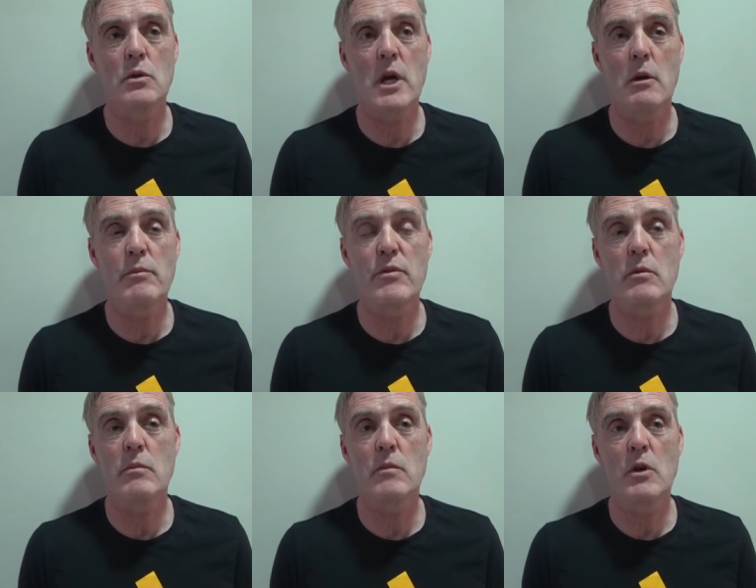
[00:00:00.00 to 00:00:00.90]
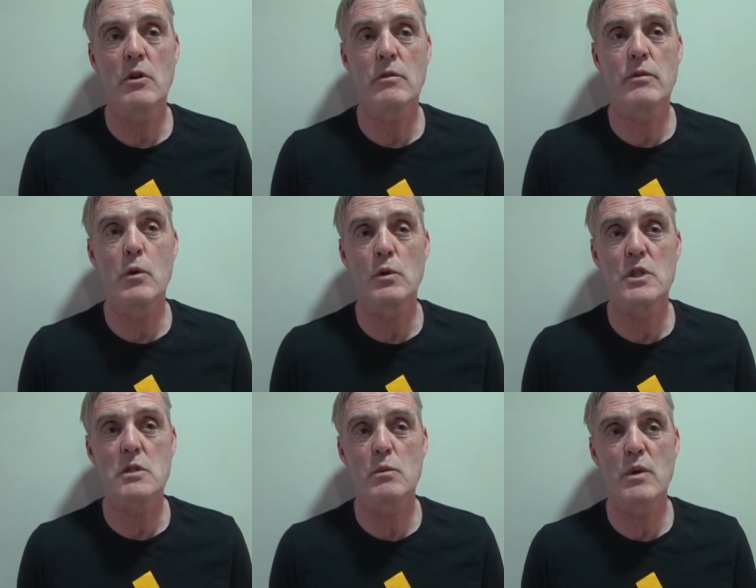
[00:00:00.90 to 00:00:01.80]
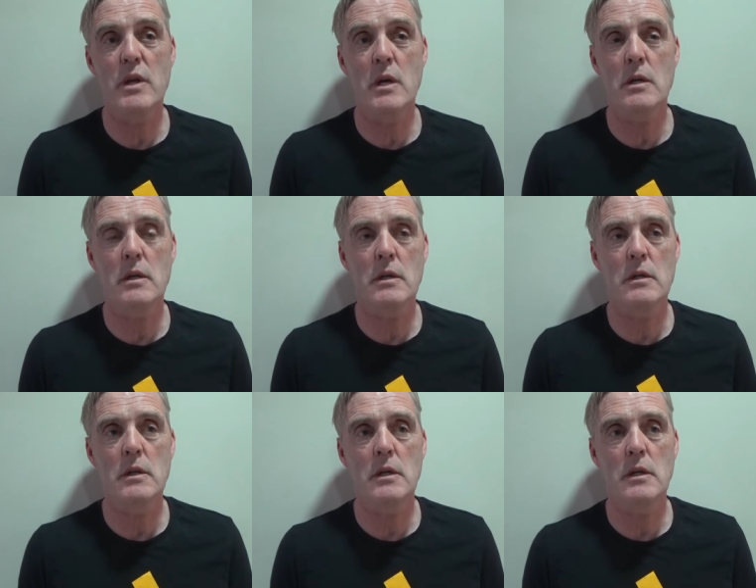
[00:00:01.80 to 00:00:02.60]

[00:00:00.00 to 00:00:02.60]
good help from a lot of coaches who were there and, and,